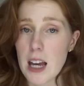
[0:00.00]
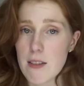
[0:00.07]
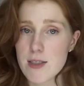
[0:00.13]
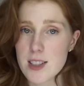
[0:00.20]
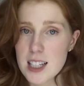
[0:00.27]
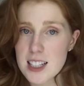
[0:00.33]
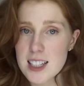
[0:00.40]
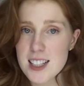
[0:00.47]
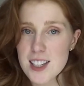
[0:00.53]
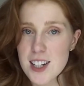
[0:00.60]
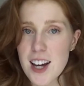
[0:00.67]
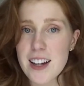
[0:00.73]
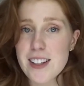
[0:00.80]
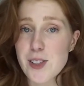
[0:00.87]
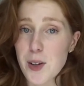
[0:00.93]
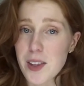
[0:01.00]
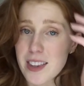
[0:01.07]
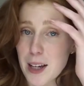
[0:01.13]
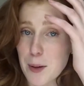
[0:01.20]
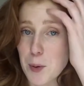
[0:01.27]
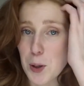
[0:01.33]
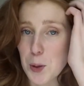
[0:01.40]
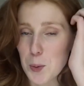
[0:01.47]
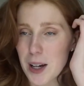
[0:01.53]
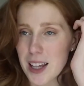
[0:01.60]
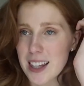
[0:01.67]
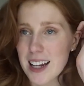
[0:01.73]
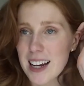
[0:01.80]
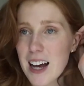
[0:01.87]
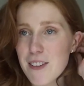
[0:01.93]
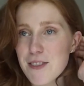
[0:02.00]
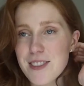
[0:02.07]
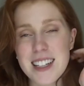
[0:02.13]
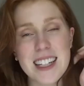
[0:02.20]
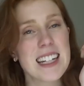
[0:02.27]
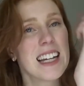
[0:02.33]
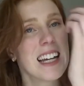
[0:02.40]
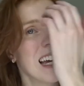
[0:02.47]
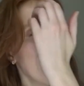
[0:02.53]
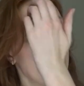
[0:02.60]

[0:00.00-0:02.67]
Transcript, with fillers: out for dinner tonight, so I think I'm gonna wear that outfit.